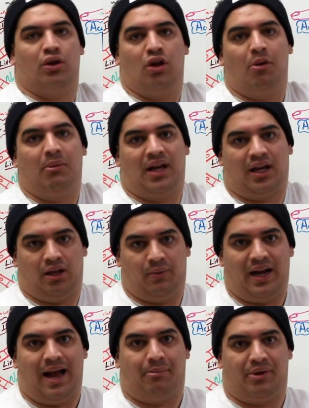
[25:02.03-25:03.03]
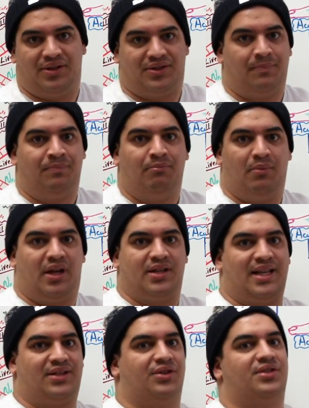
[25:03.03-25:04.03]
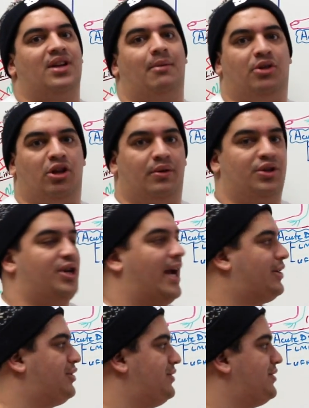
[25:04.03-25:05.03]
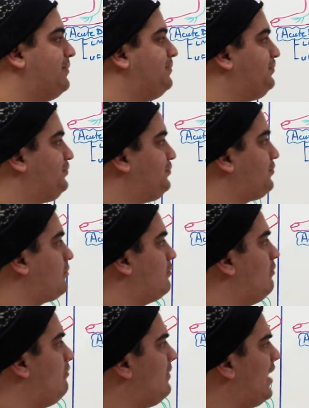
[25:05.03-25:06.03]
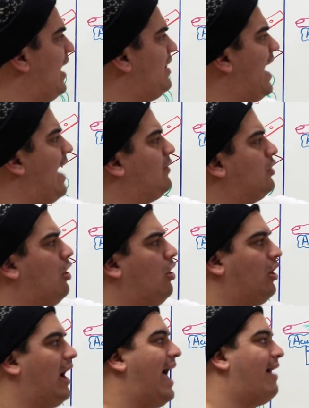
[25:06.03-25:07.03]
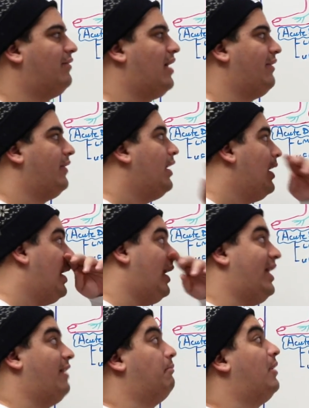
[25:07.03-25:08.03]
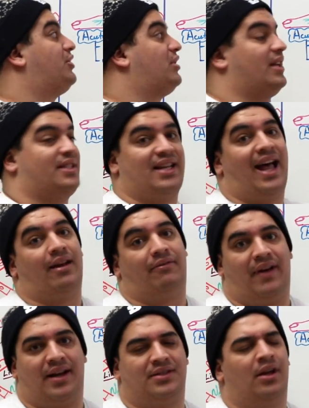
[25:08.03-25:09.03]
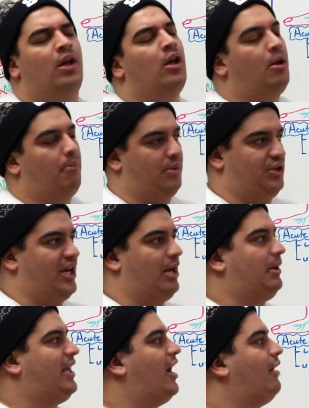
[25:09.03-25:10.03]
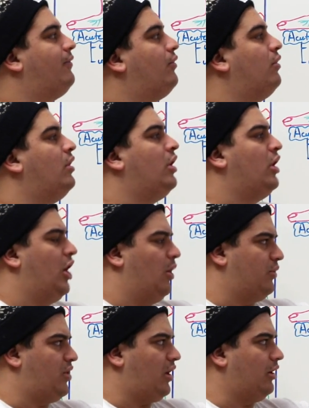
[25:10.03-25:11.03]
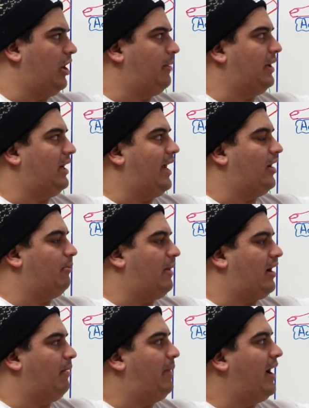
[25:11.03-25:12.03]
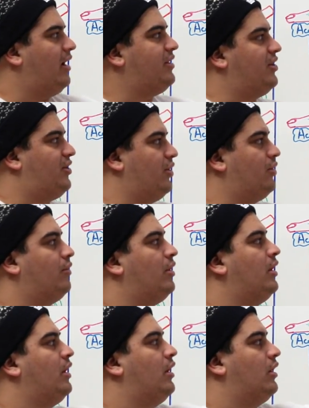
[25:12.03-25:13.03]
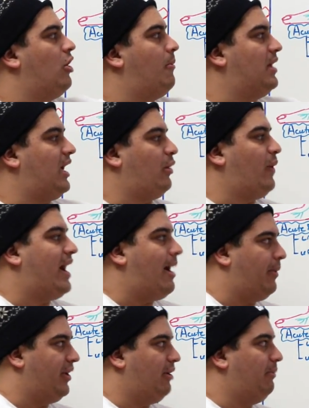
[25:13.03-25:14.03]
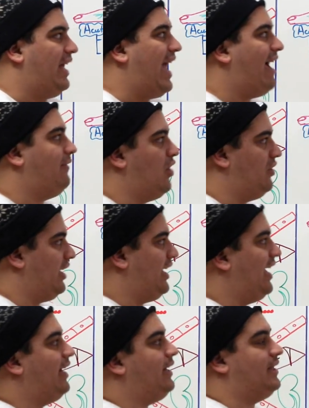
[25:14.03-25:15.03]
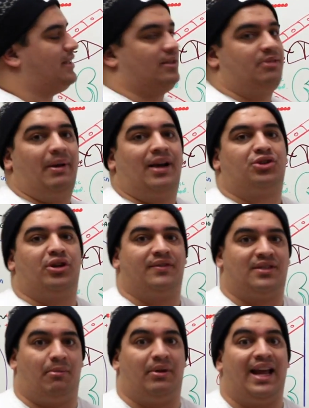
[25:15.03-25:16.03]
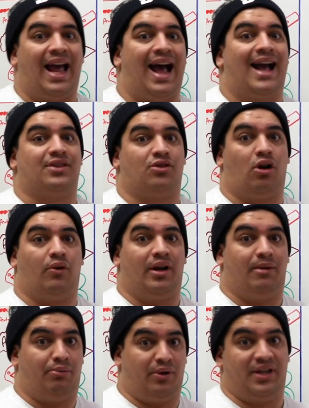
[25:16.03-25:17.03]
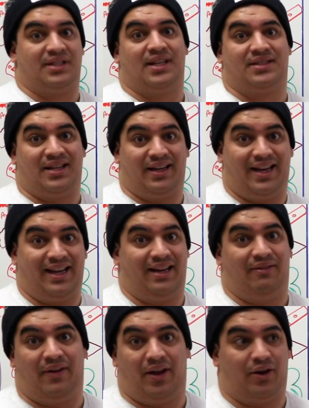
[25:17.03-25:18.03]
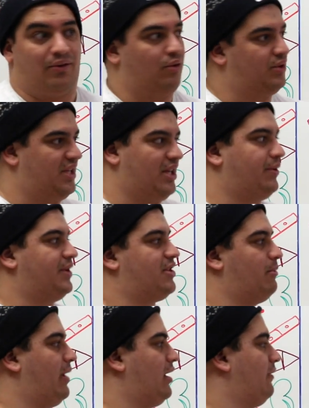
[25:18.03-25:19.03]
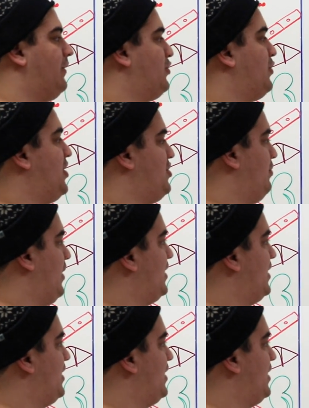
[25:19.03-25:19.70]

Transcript: your low molecular weight heparins because that's your sub Q injections. And they have a longer half life and they have much less side effects. But you gotta be careful. And we'll talk a little bit later about comparing the two. Low molecular weight heparin can be heavy on the kidneys, especially if somebody has already pre existing kidney failure or decreased glomerular filtration